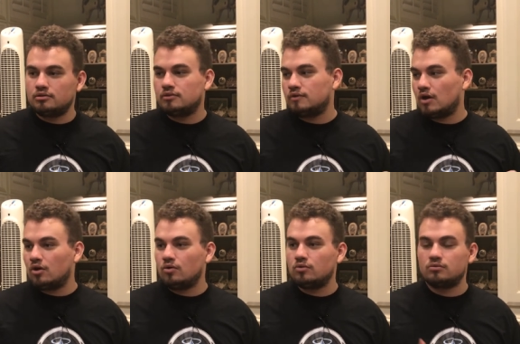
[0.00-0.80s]

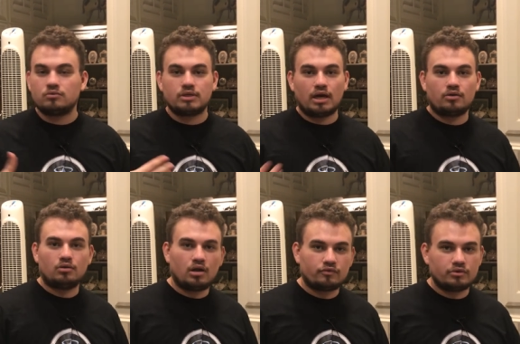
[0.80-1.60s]
No
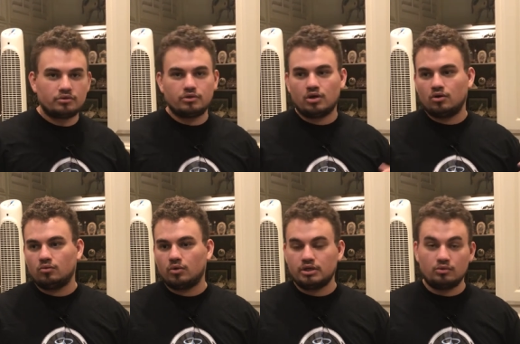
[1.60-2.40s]
counteroffer, no
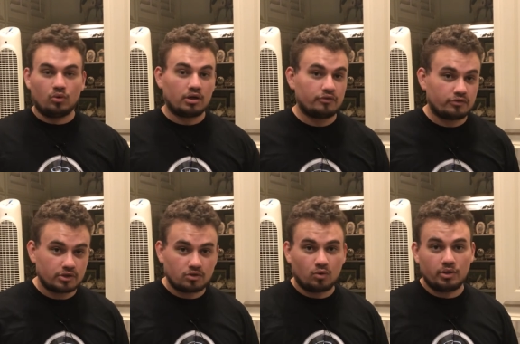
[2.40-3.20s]
what he wanted for
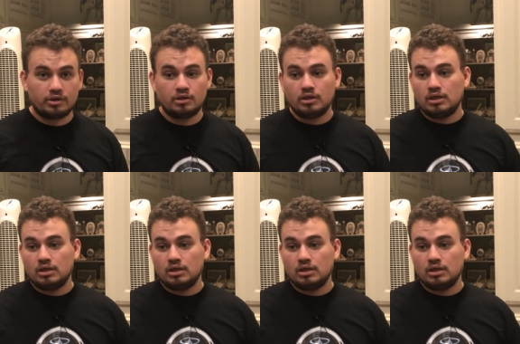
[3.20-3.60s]
the coin,